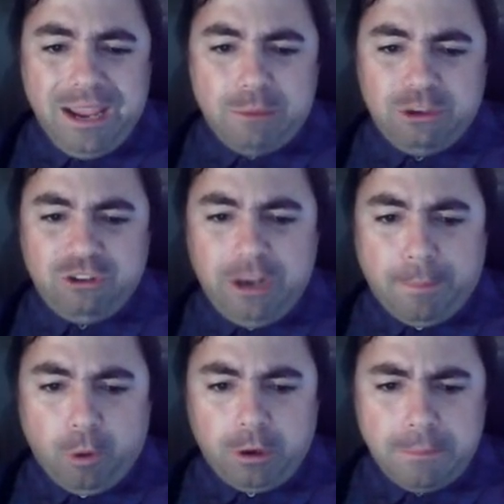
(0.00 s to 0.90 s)
and we see
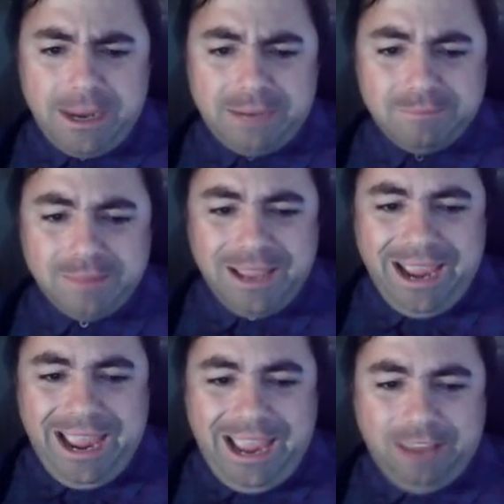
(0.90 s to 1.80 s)
that Portland, Maine
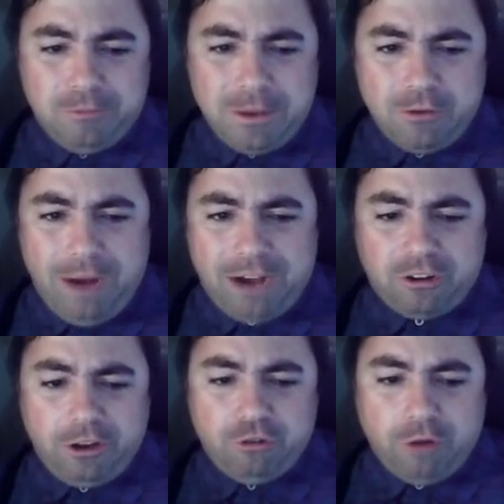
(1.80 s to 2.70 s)
has been
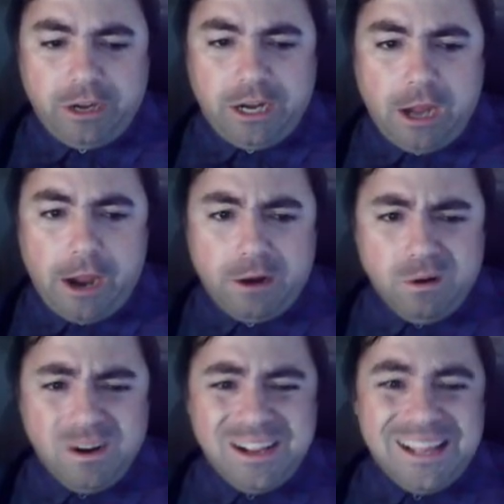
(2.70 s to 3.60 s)
gradually trending
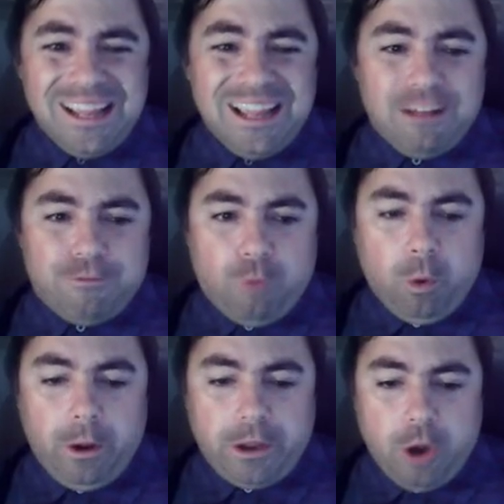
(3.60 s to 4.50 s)
higher
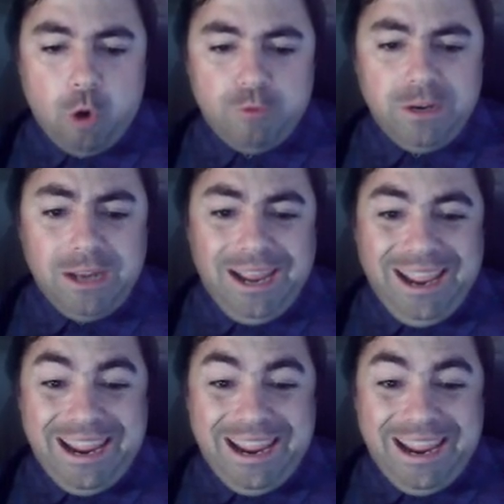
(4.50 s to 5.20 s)
for a COVID.